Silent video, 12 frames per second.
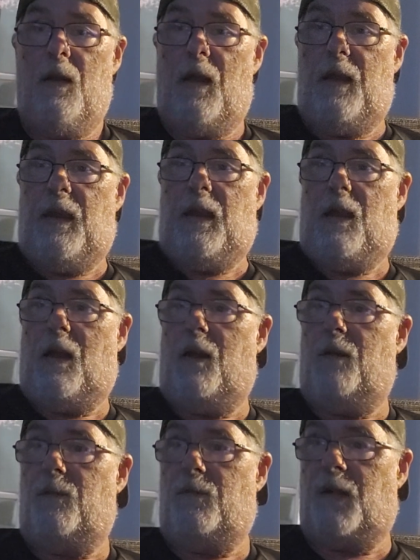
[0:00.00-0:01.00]
And
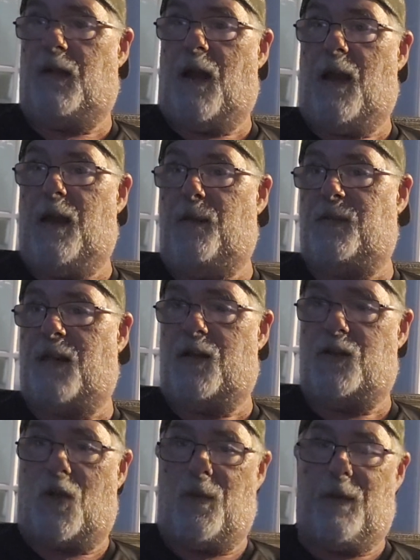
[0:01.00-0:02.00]
the guy at
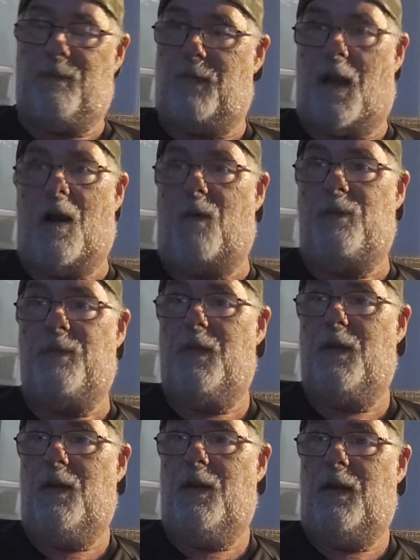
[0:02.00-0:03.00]
Amazon told me, no,
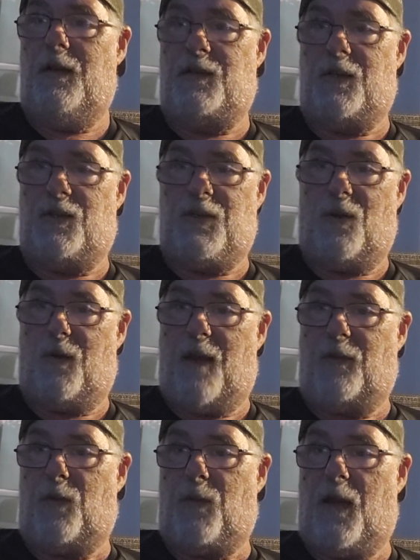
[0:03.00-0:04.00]
he says you don't
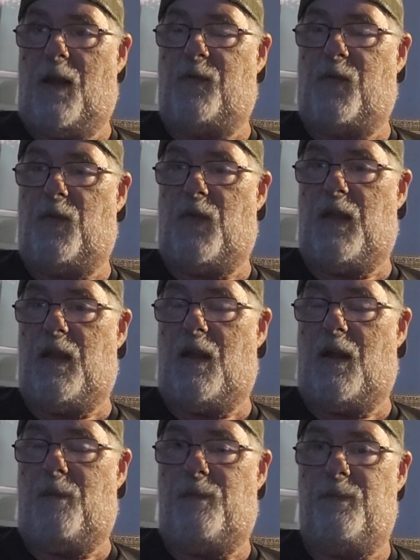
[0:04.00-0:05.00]
have to pay for
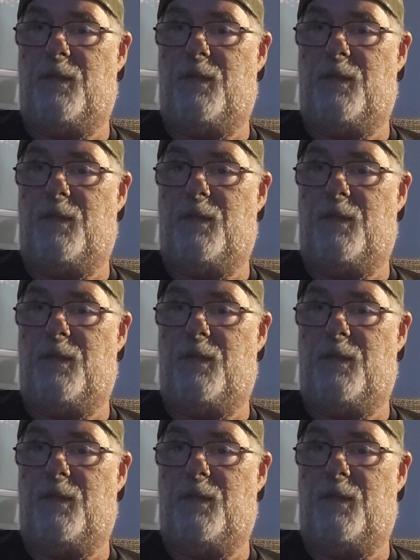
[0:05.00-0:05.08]
the